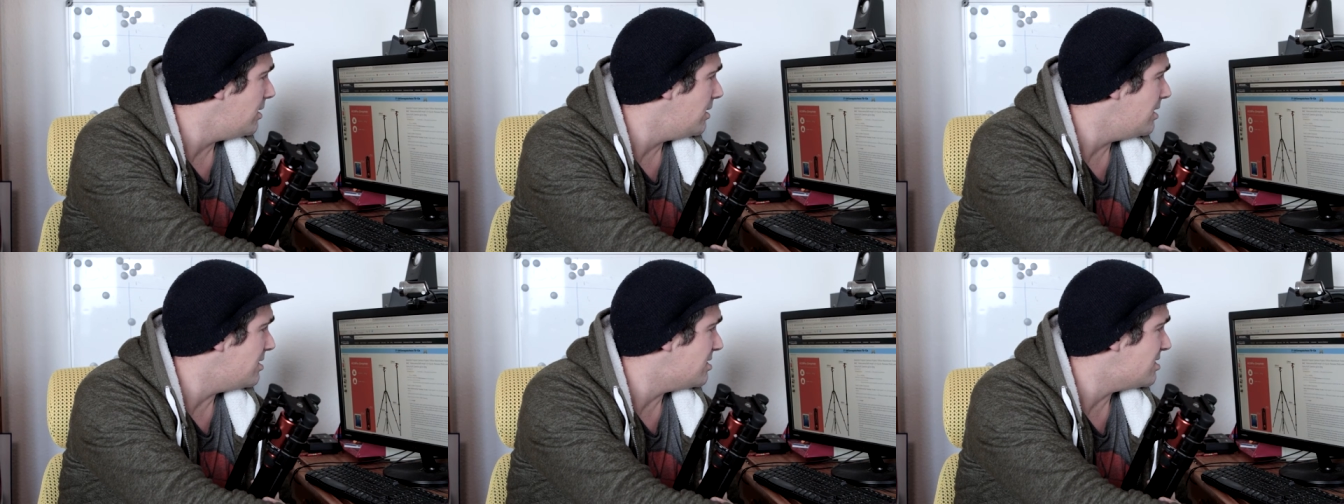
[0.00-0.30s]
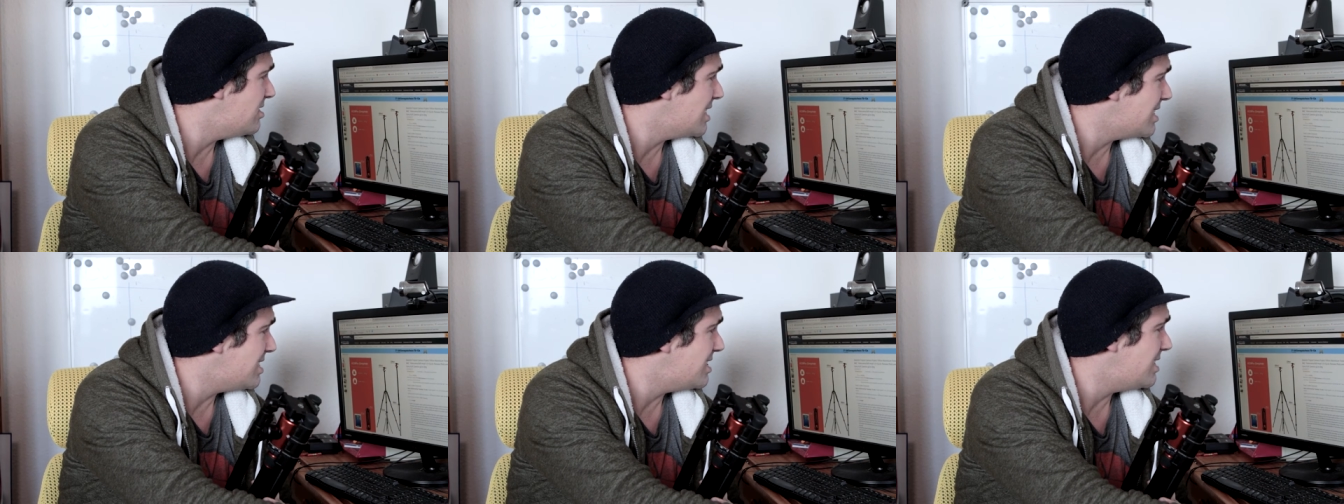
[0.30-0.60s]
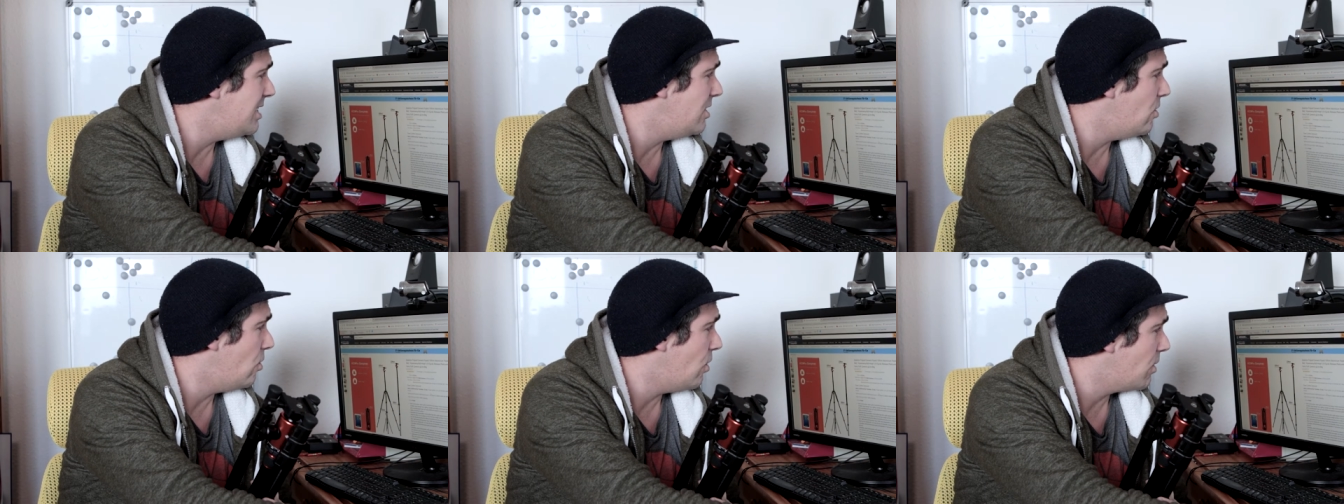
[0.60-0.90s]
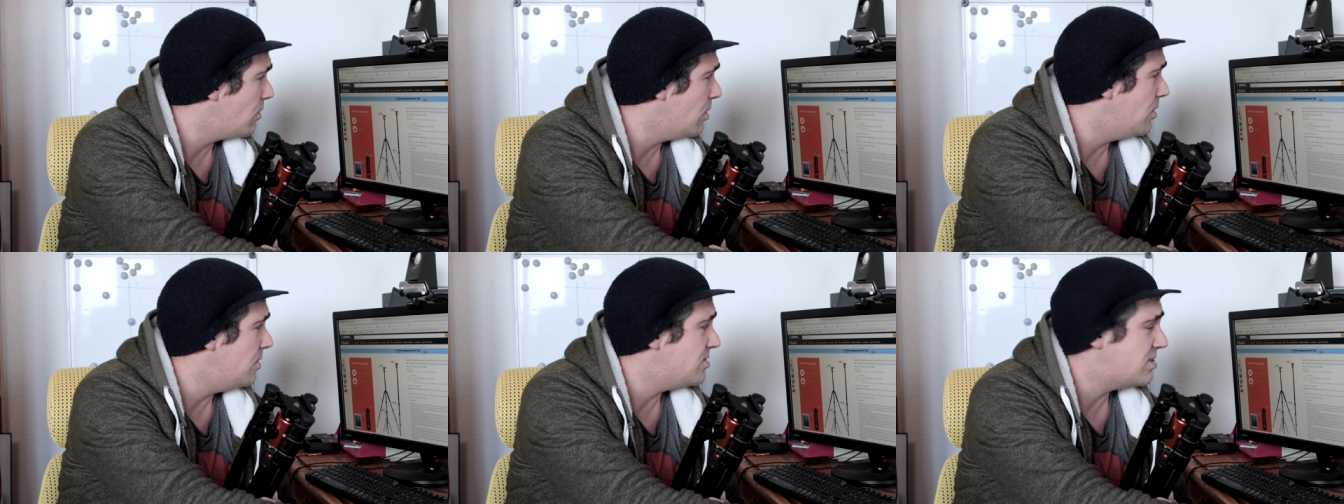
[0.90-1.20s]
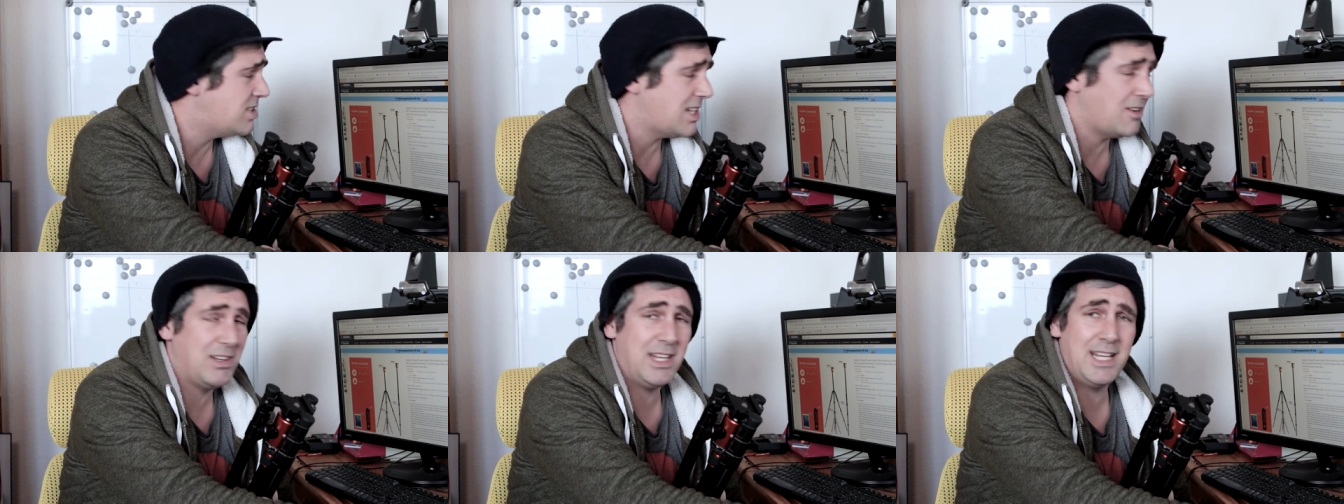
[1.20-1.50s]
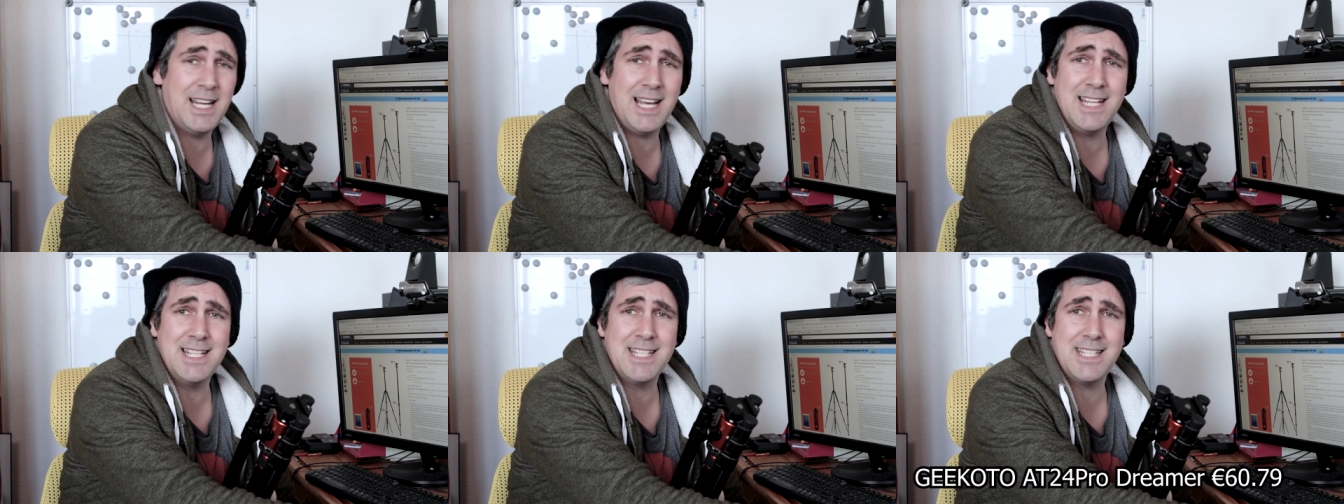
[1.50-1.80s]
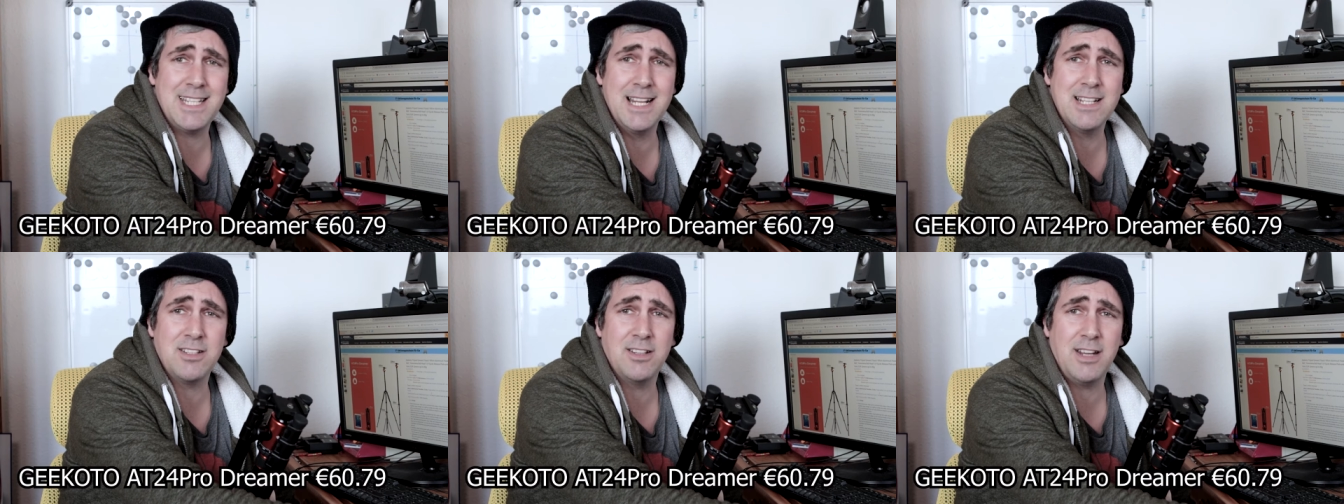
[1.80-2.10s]
is 60 euro and 79
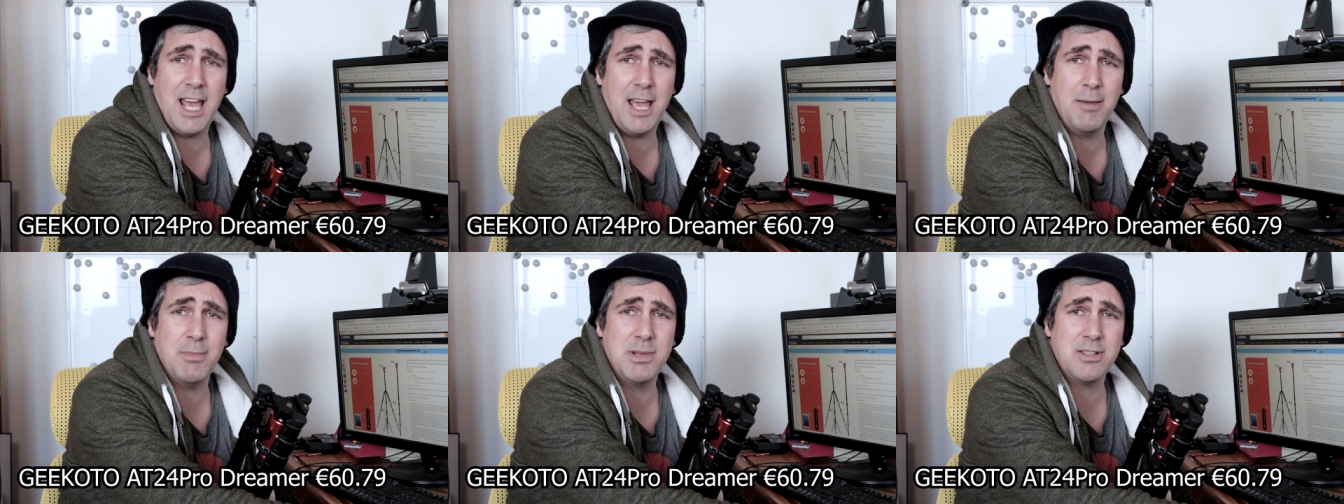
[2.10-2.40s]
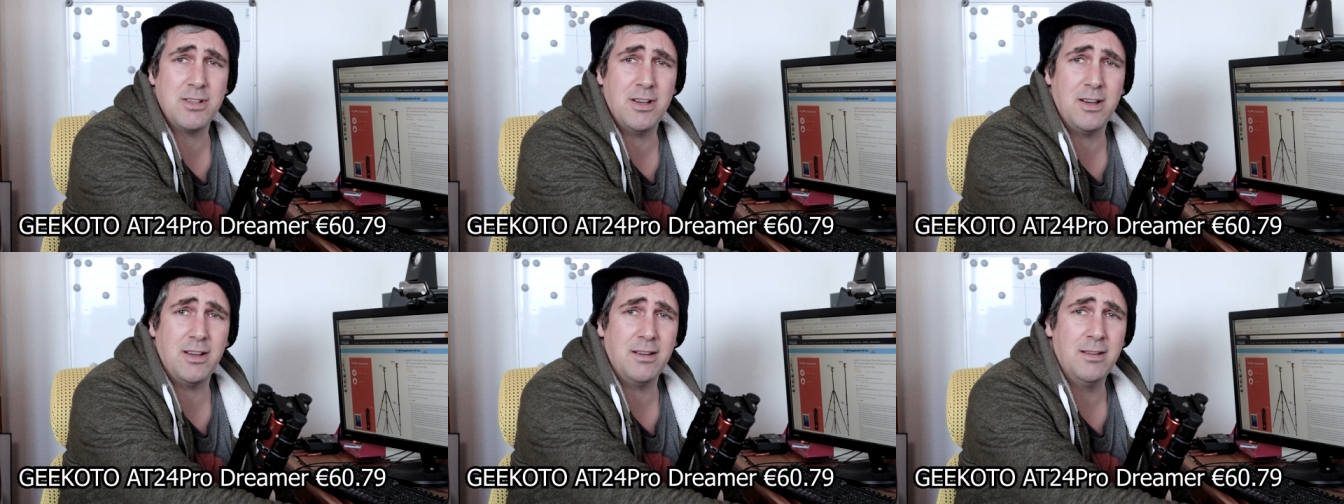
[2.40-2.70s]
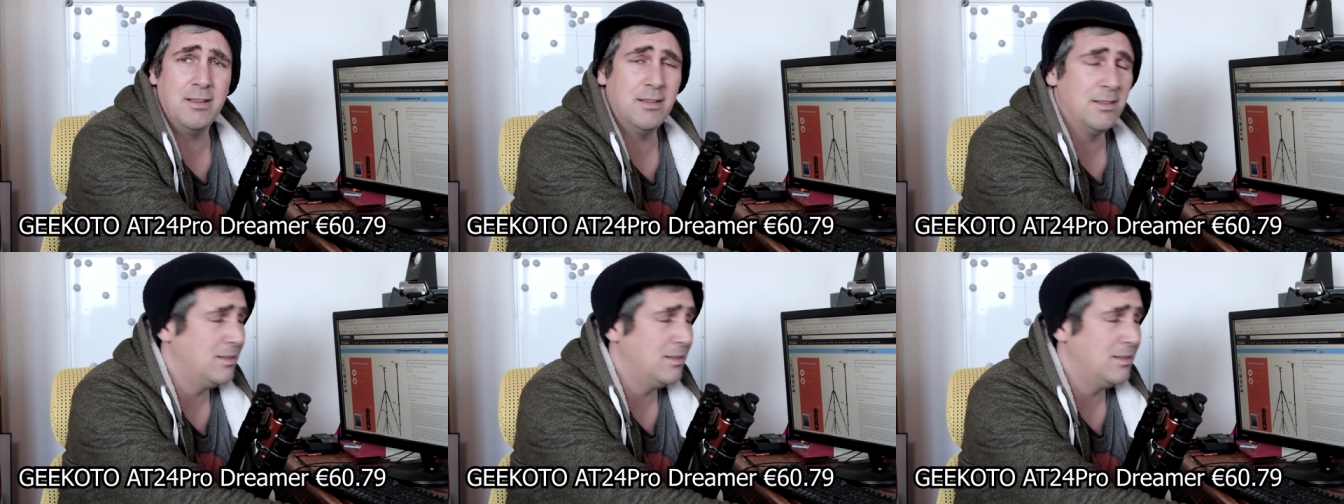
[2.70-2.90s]
cents on Amazon.